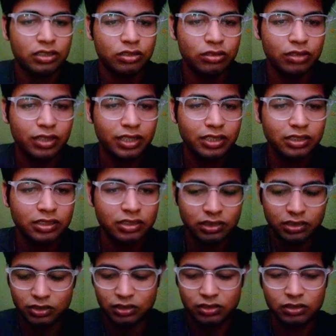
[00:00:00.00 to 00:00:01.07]
So let's
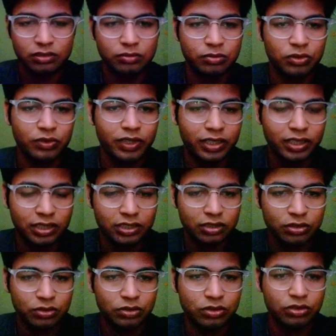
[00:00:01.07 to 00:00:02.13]
just provide
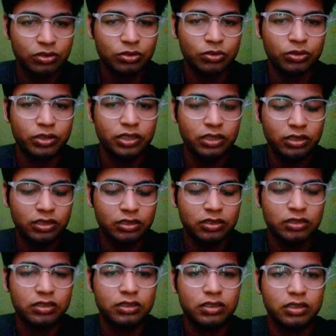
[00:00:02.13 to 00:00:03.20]
this coding.
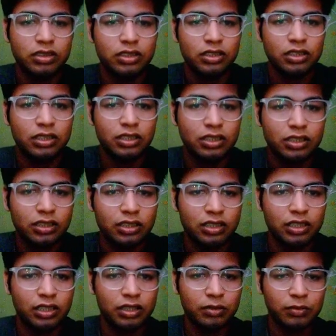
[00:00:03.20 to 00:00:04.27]

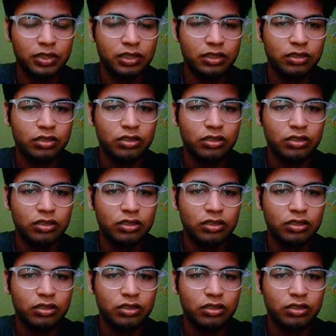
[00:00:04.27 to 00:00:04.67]
Let me